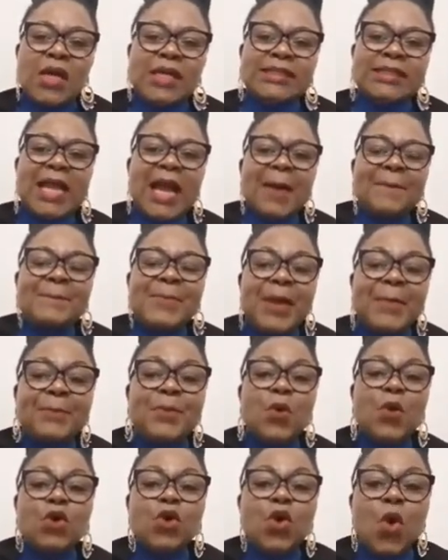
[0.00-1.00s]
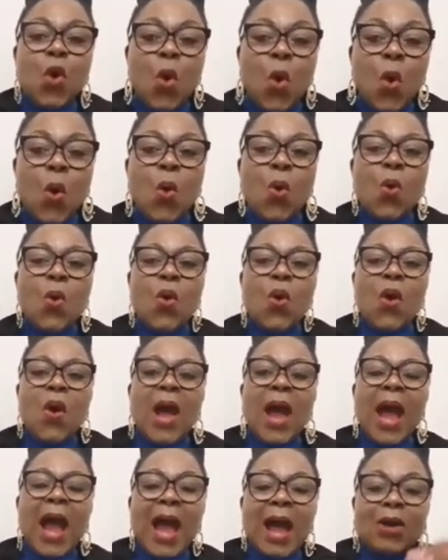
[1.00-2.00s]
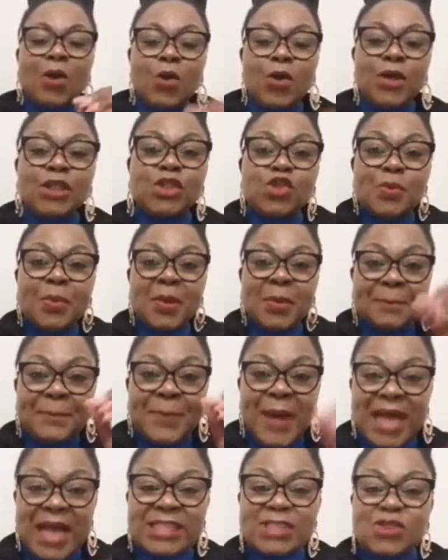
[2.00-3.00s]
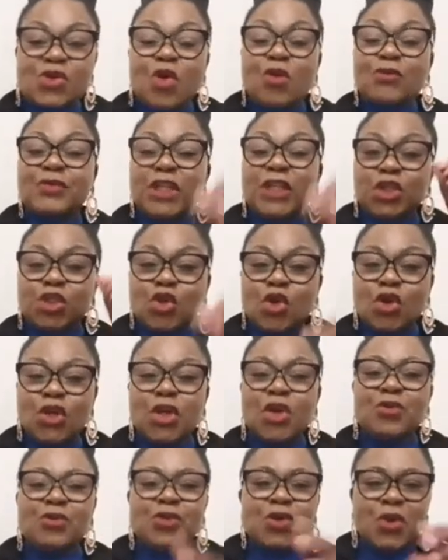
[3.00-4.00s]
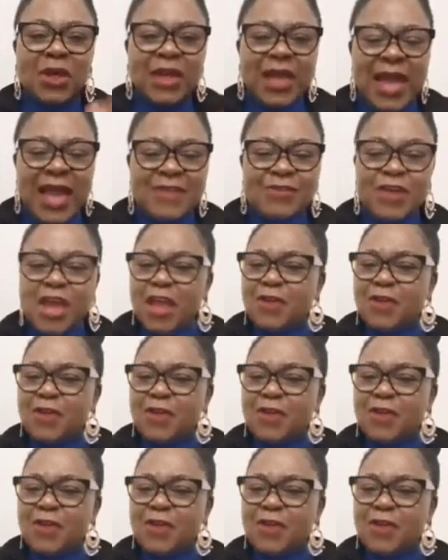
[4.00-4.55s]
There are people who are going to be part of the journey of your life.